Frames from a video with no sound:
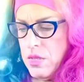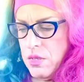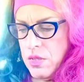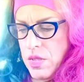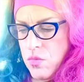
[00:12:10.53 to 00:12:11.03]

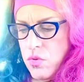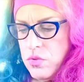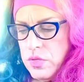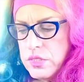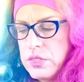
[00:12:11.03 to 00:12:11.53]
And what you can
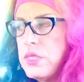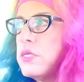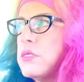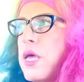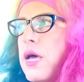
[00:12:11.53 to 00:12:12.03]
see is
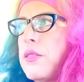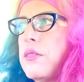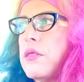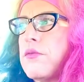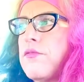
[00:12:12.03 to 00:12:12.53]
that
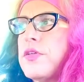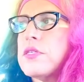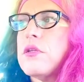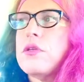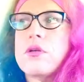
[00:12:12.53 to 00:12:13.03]
the physical
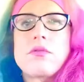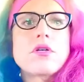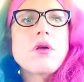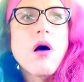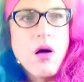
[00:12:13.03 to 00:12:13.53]
universe
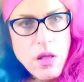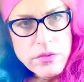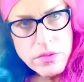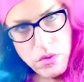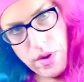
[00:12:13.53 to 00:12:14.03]

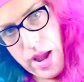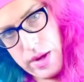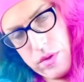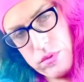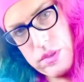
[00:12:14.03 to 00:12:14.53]
also
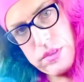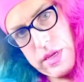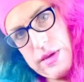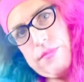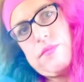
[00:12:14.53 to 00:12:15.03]
echoed the
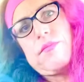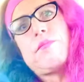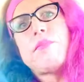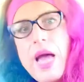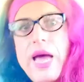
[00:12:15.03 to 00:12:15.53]
same
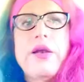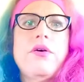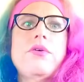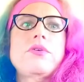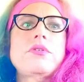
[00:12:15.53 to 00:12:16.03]

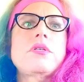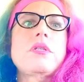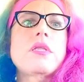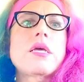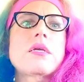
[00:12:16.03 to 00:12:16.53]
patterns and
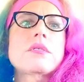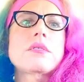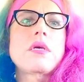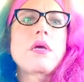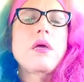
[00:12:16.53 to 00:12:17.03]
things
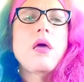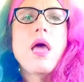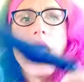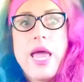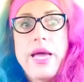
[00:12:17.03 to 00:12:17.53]

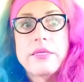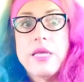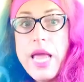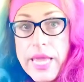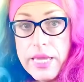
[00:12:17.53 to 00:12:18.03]
as
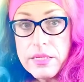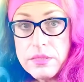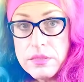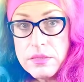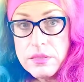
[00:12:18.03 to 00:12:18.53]

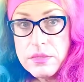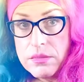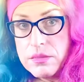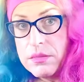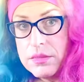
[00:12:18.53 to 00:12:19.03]
ants.
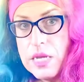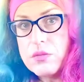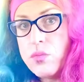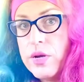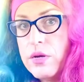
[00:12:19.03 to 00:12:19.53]
Sounds
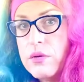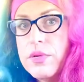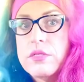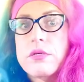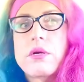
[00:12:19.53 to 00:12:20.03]
weird, but it's true.